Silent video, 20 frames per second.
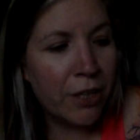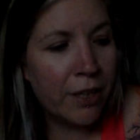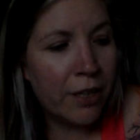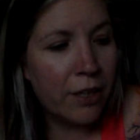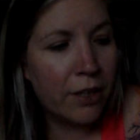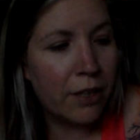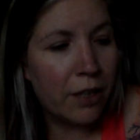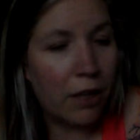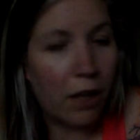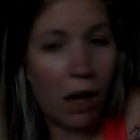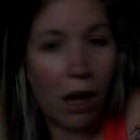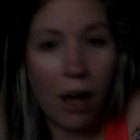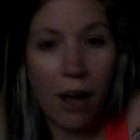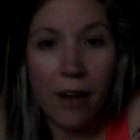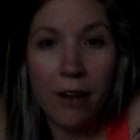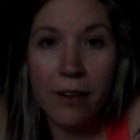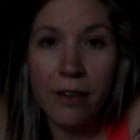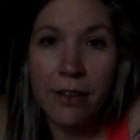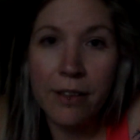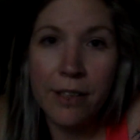there's a lot.
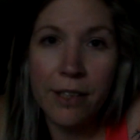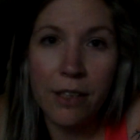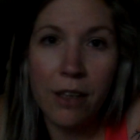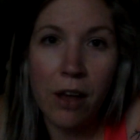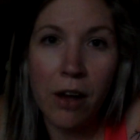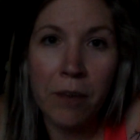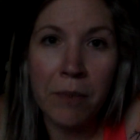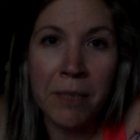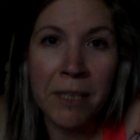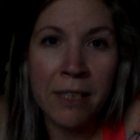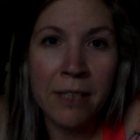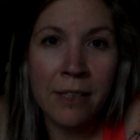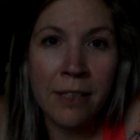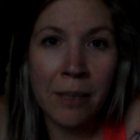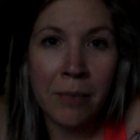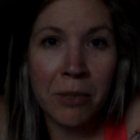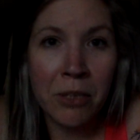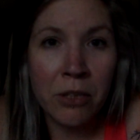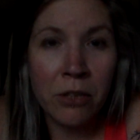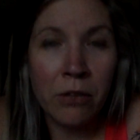There's a lot of
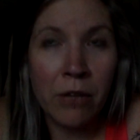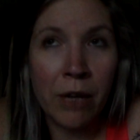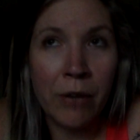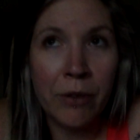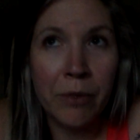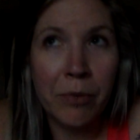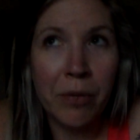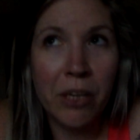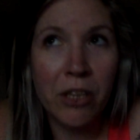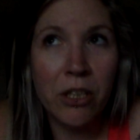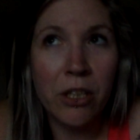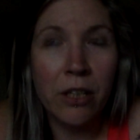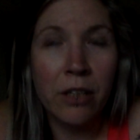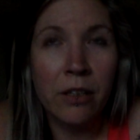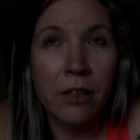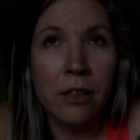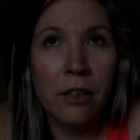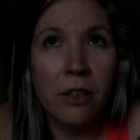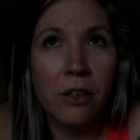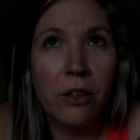misconceptions around
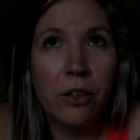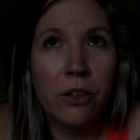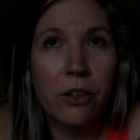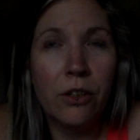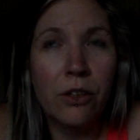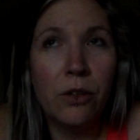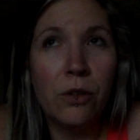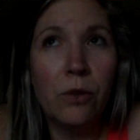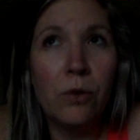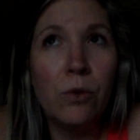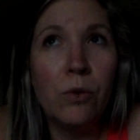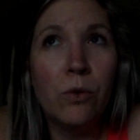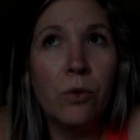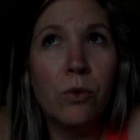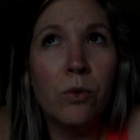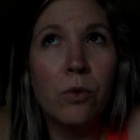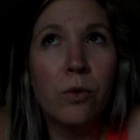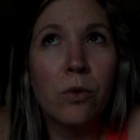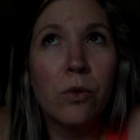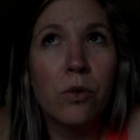depression.
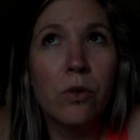You